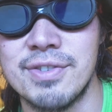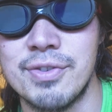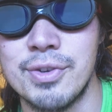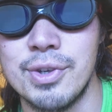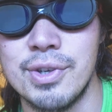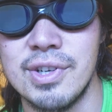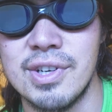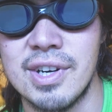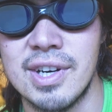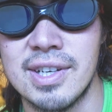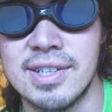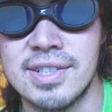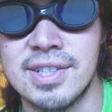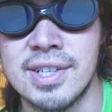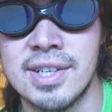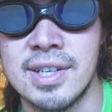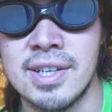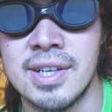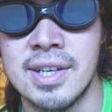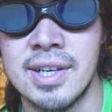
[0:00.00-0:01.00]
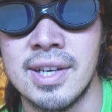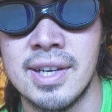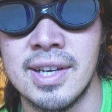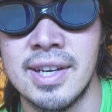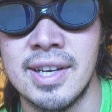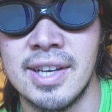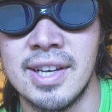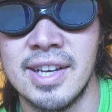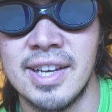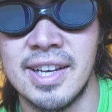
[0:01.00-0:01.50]
for you guys.
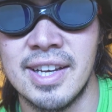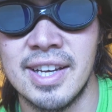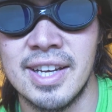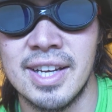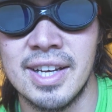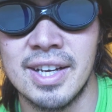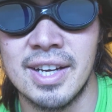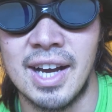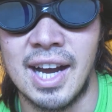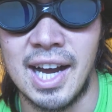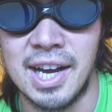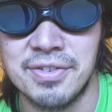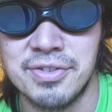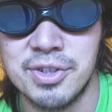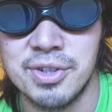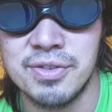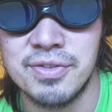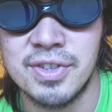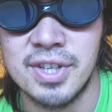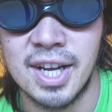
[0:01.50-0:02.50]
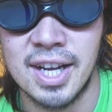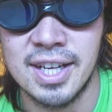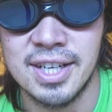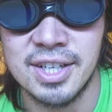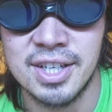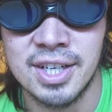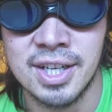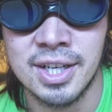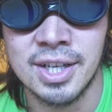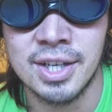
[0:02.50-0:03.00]
After you've done